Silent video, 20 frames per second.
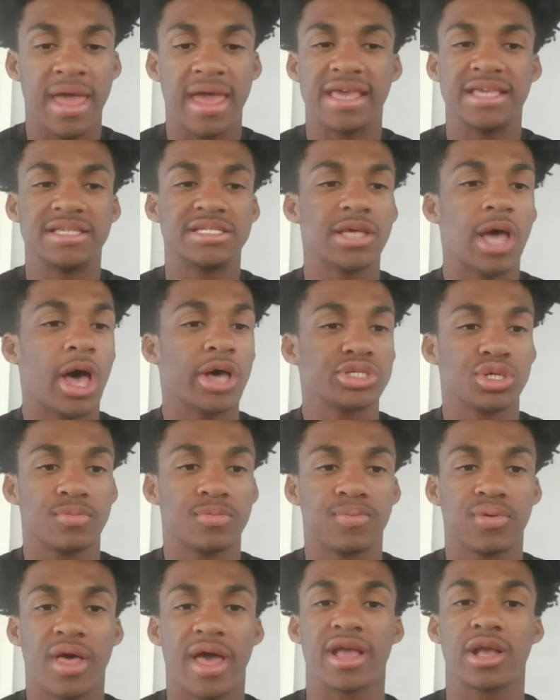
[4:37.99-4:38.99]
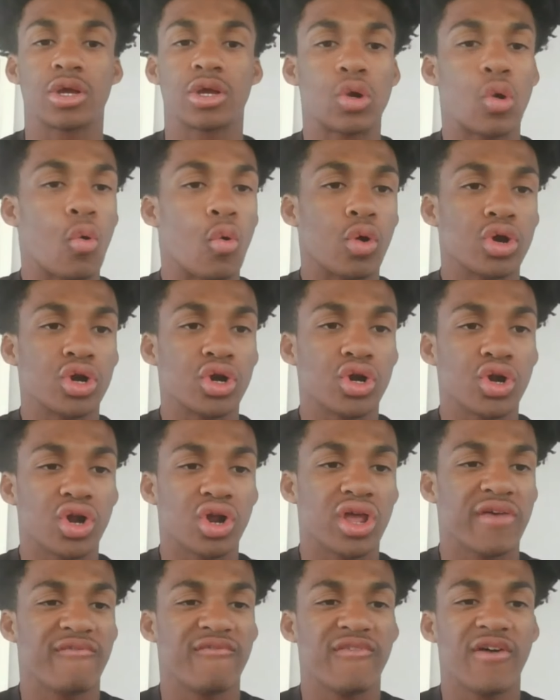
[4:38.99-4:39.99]
He's also playing corner.
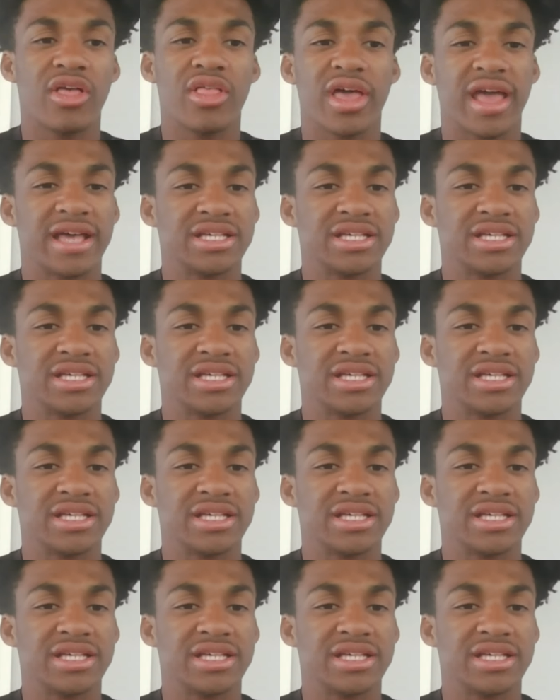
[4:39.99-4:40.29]
It felt like